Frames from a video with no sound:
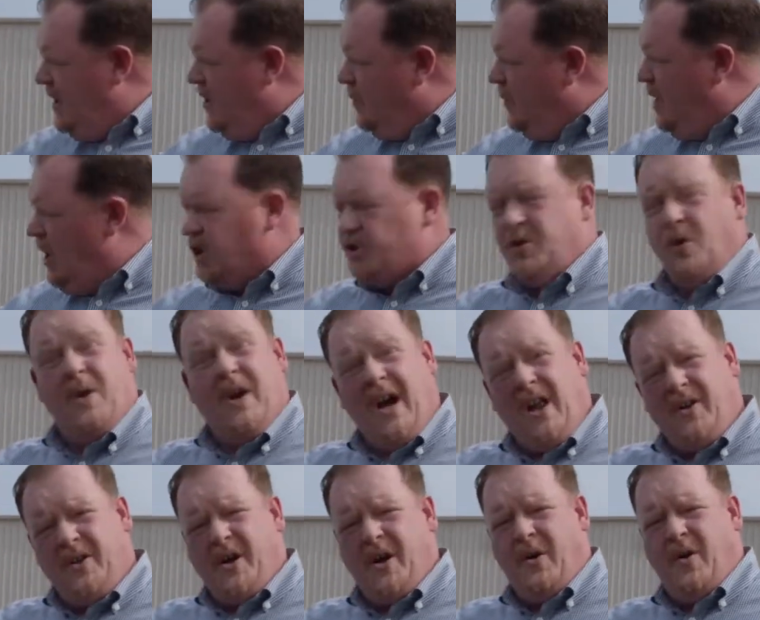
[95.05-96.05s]
We also
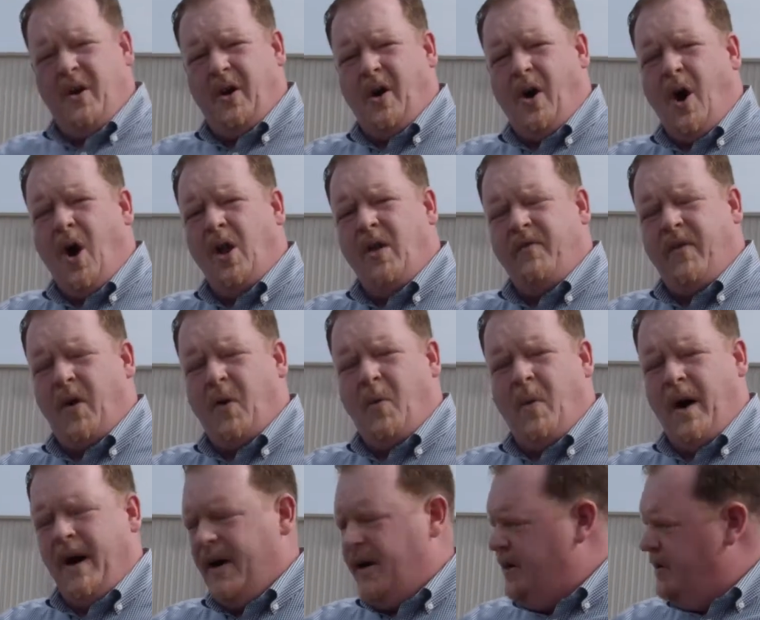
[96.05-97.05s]
color code all of our
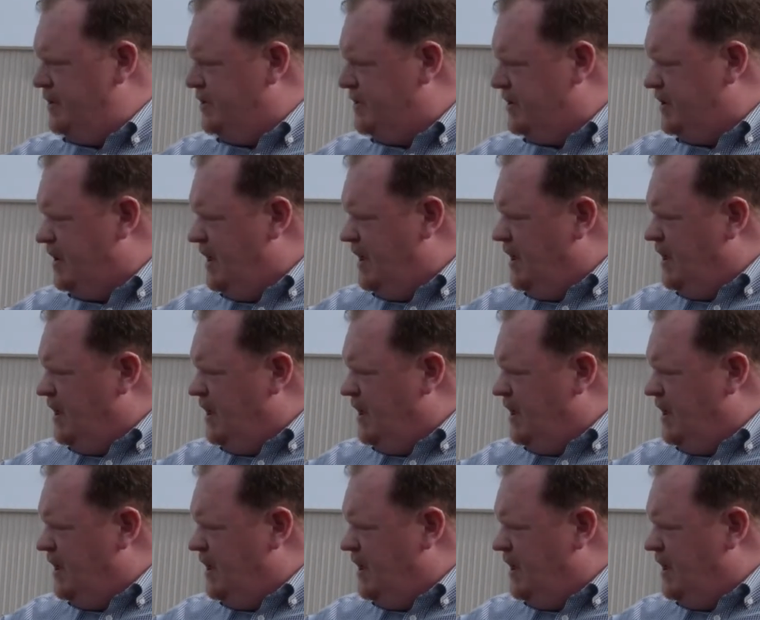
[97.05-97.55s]
wires.